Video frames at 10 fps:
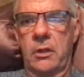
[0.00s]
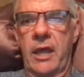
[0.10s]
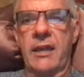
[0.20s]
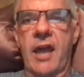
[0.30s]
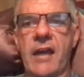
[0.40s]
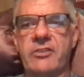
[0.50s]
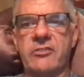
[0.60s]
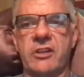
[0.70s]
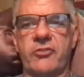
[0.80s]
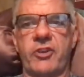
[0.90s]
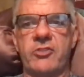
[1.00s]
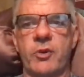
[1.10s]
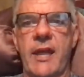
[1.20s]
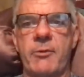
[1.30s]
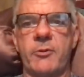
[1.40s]
Hey, Casa says, Fish,
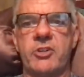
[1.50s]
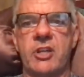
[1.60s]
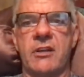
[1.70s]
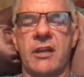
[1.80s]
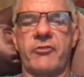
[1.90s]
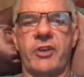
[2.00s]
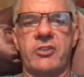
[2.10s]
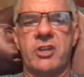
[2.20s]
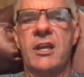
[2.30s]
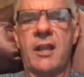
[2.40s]
what happened to Machine Gun Fish?